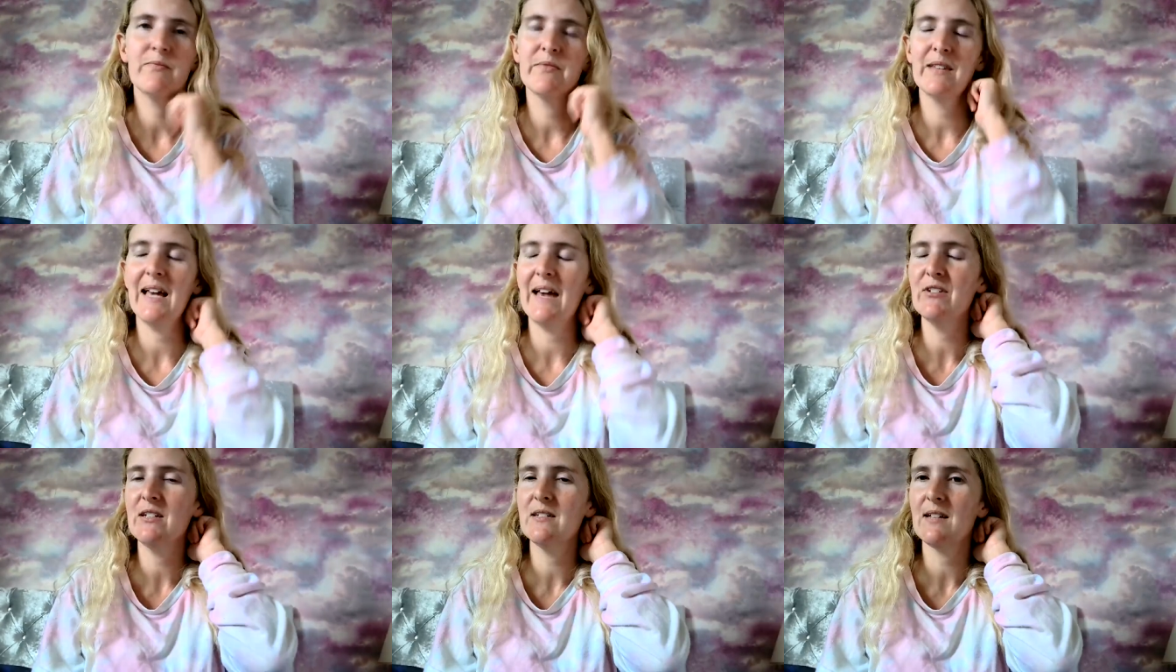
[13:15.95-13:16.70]

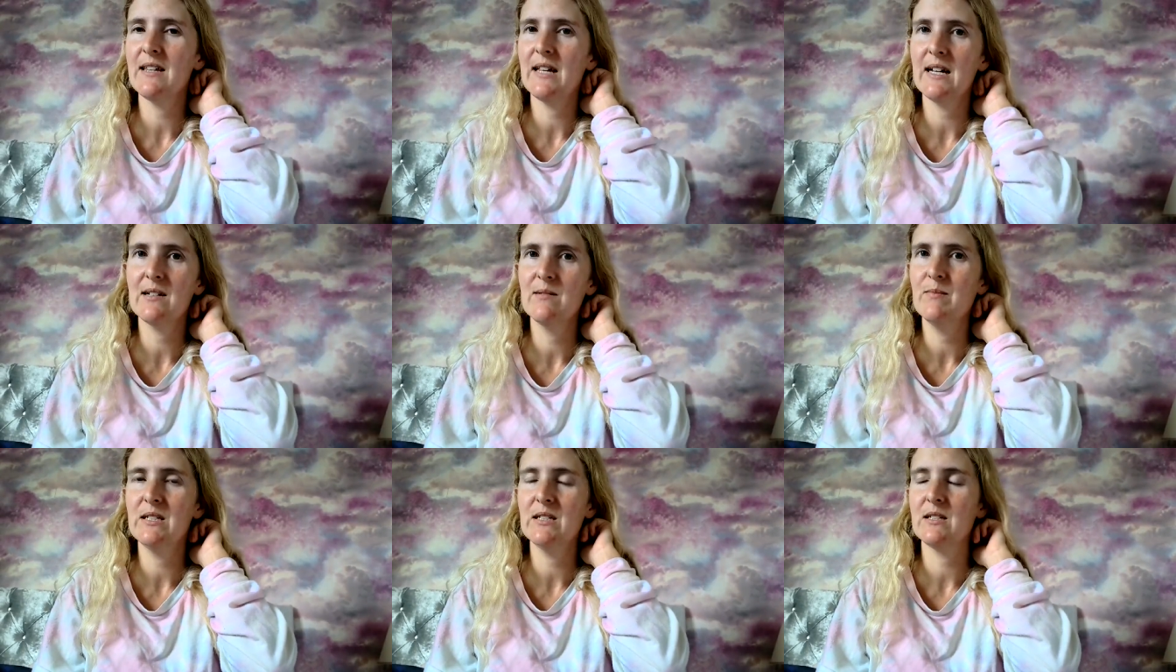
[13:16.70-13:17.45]
evidence like that
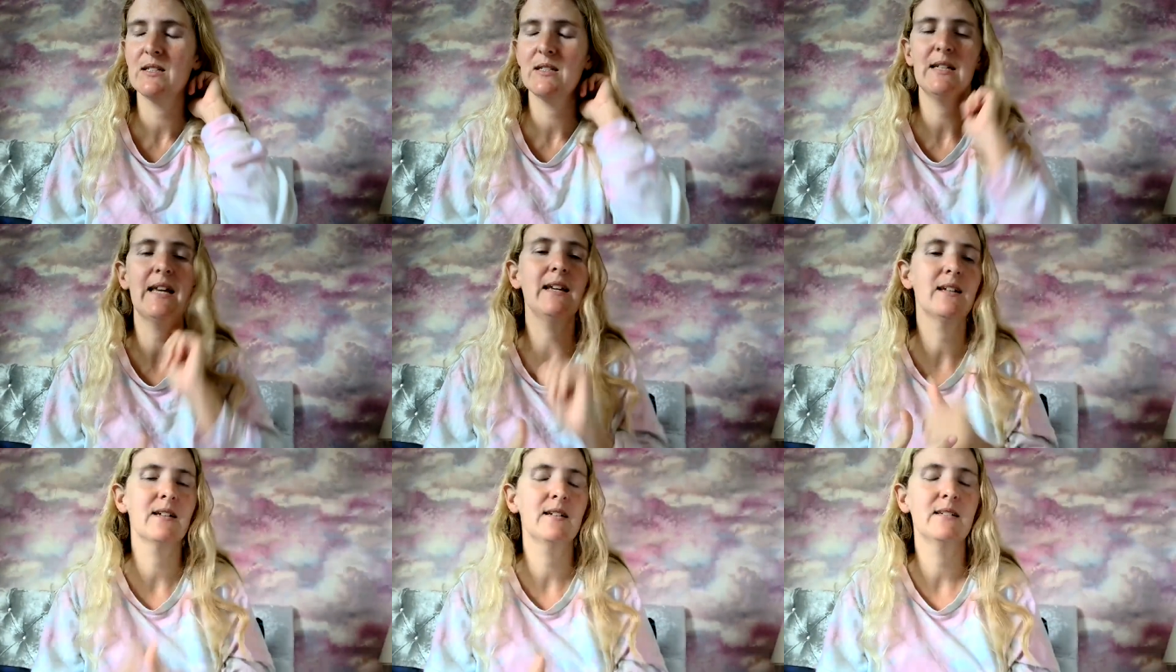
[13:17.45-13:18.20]
can be just
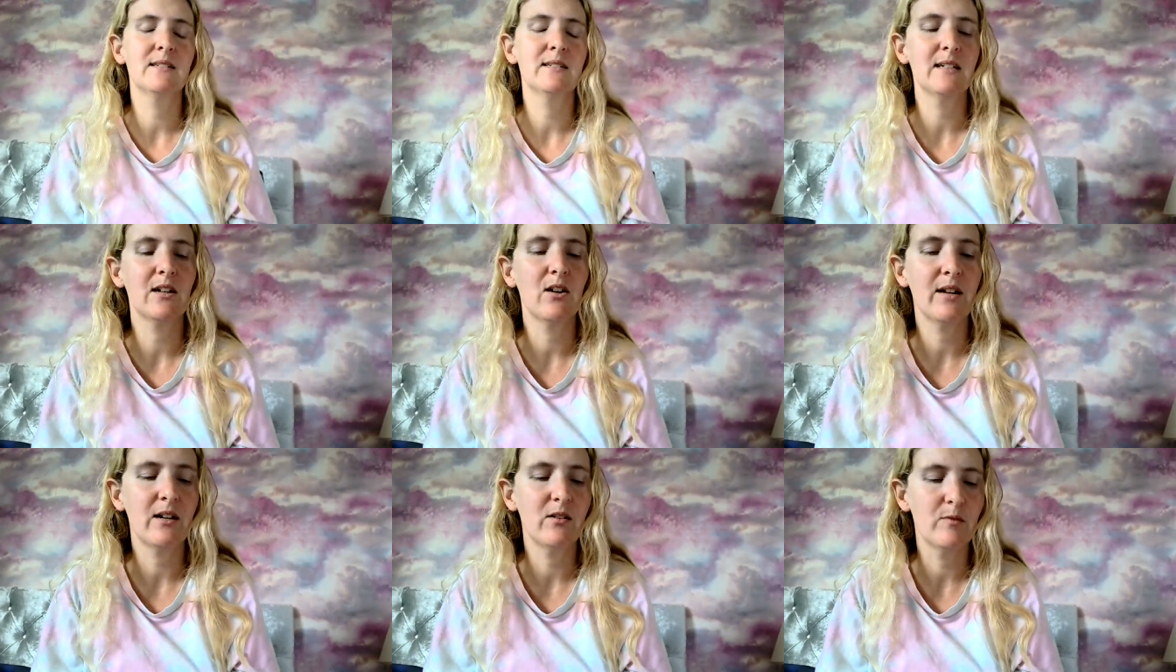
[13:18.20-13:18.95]
taken and, and
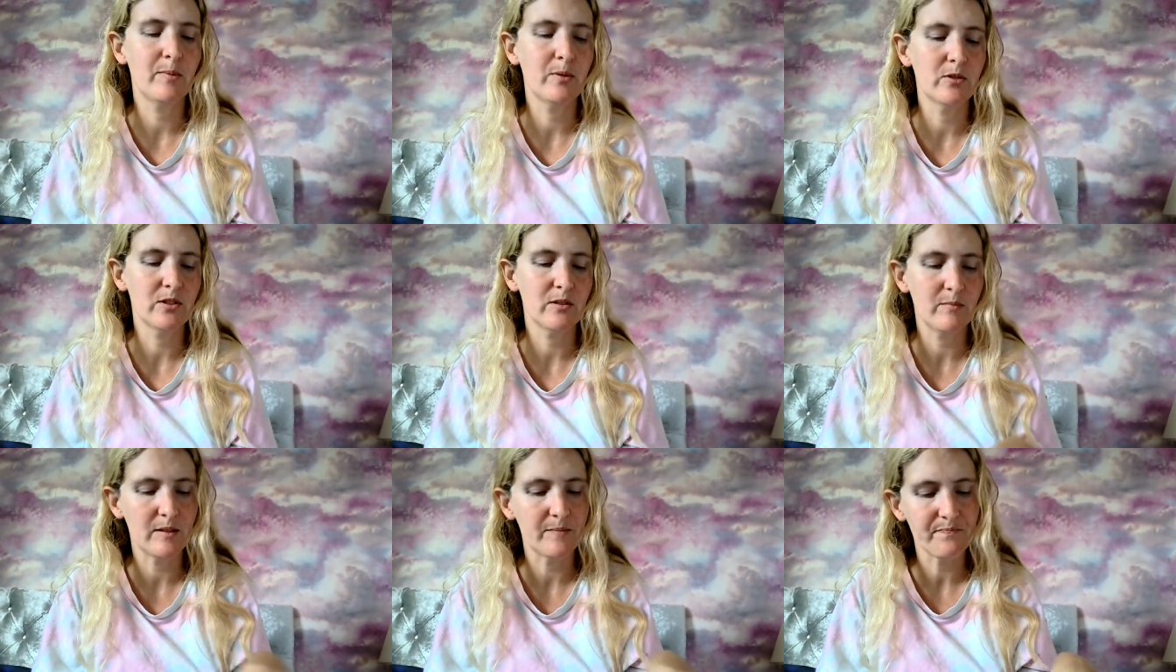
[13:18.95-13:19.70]
gone out of proportion but